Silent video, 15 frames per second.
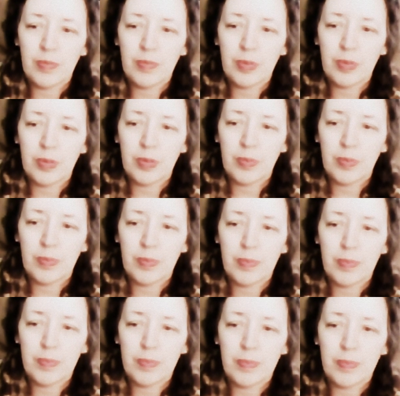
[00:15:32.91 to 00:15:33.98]
for
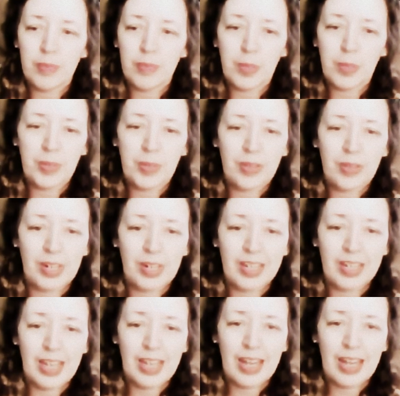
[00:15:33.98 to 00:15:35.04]
something like
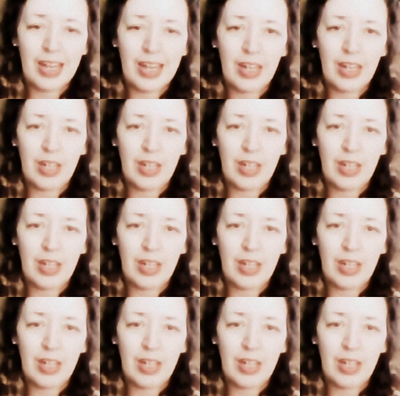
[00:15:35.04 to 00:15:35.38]
that.